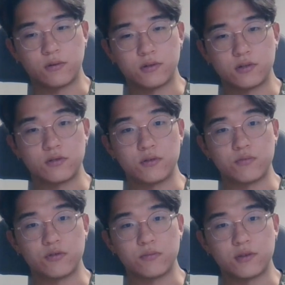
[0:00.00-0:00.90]
wanted to
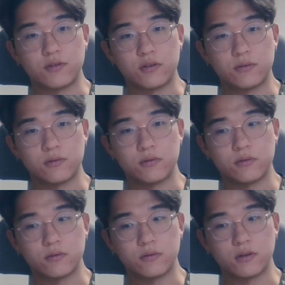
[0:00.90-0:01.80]
improve myself,
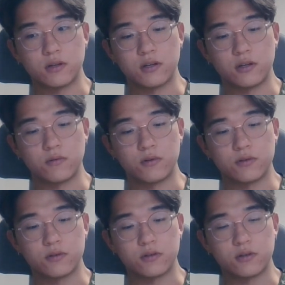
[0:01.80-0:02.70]
so I will
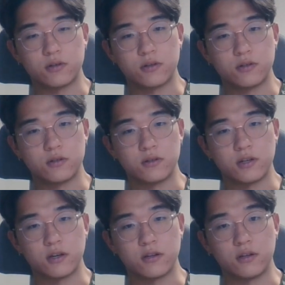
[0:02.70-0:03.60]
start to
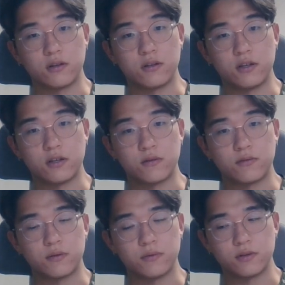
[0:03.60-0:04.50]
telling the detail
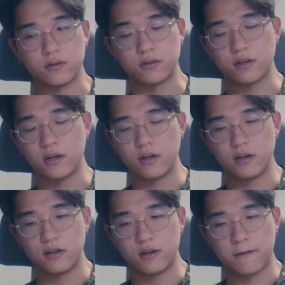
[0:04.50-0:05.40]
from the
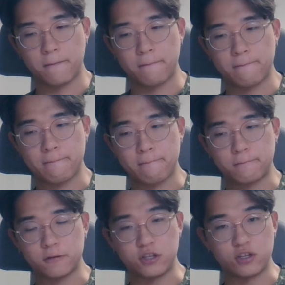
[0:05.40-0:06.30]

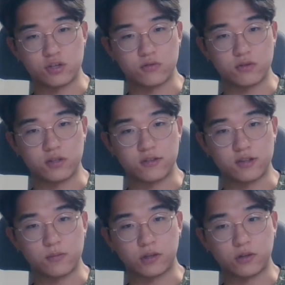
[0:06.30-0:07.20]
degenerated
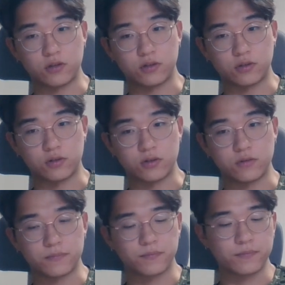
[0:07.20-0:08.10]

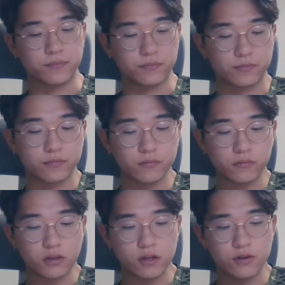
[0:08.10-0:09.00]
semiconductor.
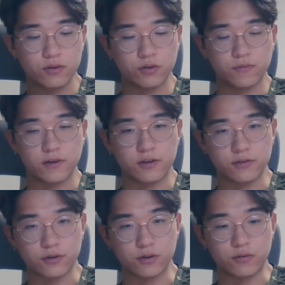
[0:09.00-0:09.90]
So if I
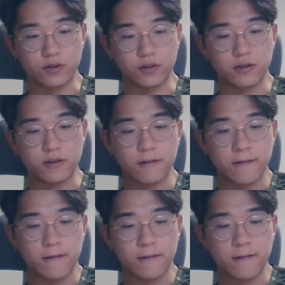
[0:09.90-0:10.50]
start with it,